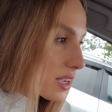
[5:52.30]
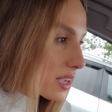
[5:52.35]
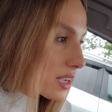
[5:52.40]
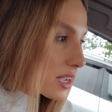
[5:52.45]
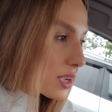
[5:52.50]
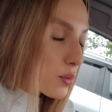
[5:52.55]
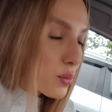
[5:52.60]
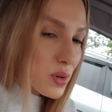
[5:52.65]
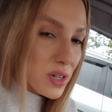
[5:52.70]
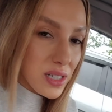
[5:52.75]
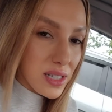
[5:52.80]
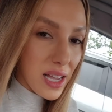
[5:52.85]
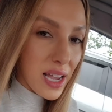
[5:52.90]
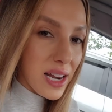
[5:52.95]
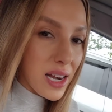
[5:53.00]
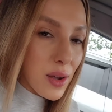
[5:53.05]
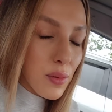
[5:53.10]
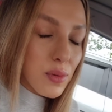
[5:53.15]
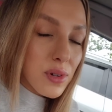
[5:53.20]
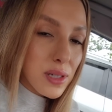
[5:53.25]
it was
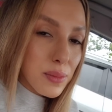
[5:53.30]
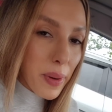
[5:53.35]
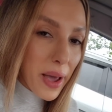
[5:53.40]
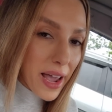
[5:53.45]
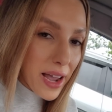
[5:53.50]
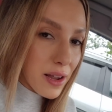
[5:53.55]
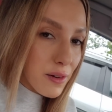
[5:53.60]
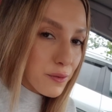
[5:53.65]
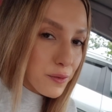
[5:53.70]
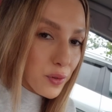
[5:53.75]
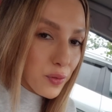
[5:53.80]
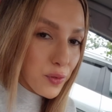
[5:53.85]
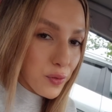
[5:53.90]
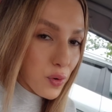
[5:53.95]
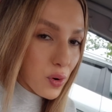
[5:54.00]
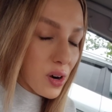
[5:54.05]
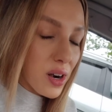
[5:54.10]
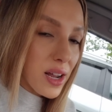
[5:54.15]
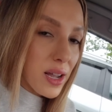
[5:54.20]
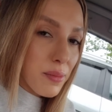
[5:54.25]
painful
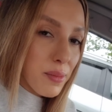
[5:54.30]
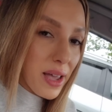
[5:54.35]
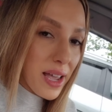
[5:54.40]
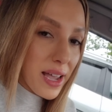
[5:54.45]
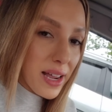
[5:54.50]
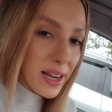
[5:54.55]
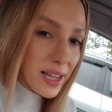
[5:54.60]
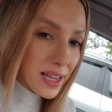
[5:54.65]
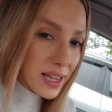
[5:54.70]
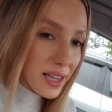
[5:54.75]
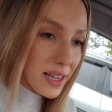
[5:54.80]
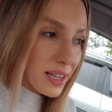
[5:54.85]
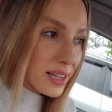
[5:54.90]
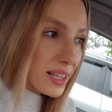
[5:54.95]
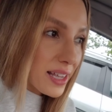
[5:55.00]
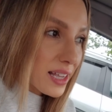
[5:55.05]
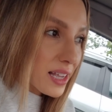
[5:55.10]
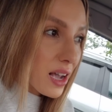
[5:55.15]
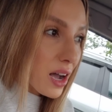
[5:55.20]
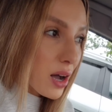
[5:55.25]
for him, and
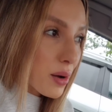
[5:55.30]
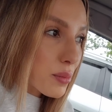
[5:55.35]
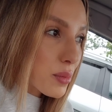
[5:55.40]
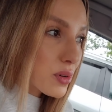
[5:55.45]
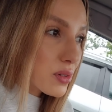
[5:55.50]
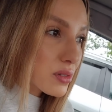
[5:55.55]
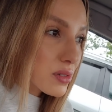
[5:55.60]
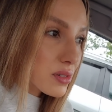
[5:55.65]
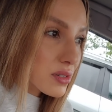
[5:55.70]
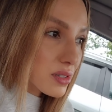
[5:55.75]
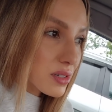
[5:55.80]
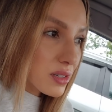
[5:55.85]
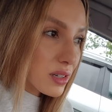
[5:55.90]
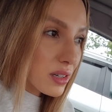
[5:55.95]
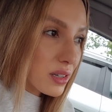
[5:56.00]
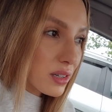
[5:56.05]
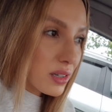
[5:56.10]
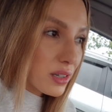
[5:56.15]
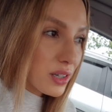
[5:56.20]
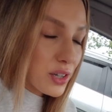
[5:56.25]
he almost,
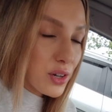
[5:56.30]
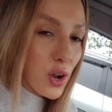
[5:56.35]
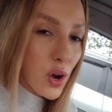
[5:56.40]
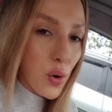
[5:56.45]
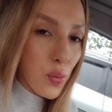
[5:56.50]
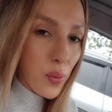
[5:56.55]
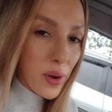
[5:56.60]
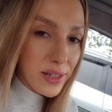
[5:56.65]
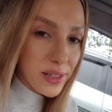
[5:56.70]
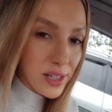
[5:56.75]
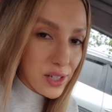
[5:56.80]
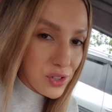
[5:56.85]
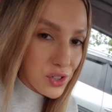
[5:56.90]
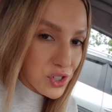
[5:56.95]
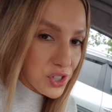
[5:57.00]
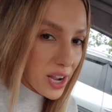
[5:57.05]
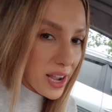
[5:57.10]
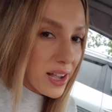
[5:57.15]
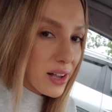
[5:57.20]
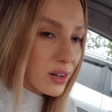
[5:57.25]
went to
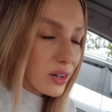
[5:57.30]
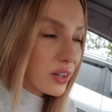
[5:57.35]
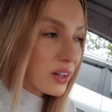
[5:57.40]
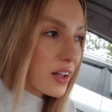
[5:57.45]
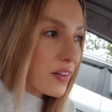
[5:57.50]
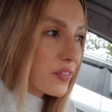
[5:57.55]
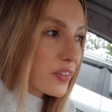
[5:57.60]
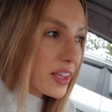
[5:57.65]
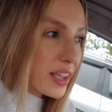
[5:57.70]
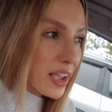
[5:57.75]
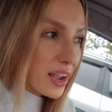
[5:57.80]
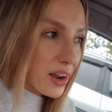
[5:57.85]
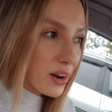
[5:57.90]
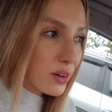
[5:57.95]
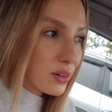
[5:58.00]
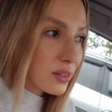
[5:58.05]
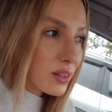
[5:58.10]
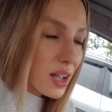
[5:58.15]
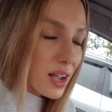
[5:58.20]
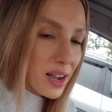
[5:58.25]
jail, and the
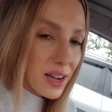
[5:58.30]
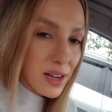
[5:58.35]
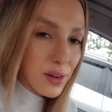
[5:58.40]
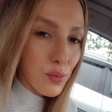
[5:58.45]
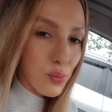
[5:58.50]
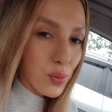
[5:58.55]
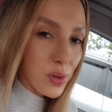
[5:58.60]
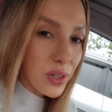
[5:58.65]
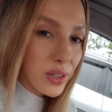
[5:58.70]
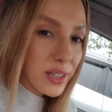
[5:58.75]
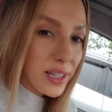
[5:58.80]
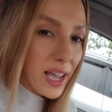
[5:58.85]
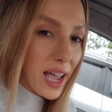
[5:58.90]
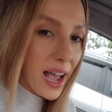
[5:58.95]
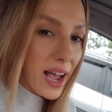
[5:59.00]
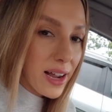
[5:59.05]
airline really